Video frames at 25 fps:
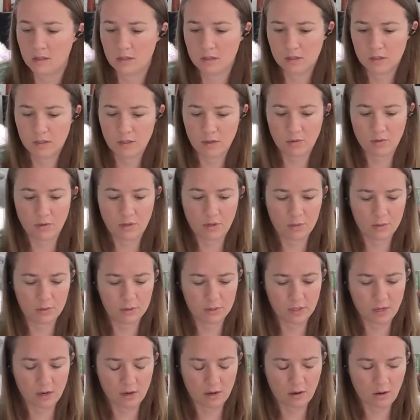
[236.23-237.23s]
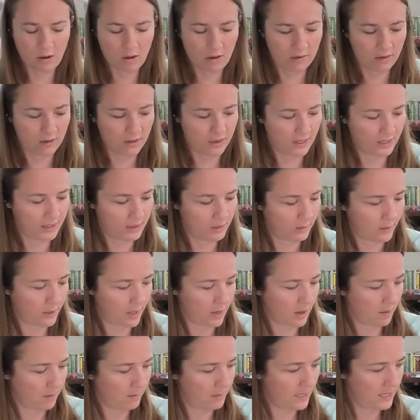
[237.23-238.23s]
So those are all the things we
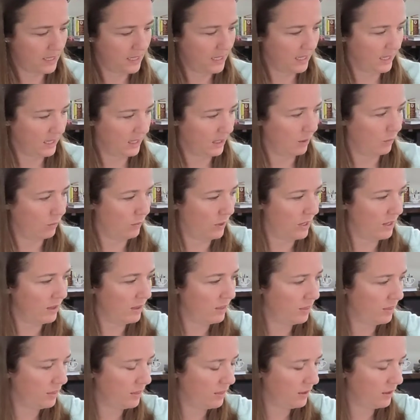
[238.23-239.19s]
are beginning with.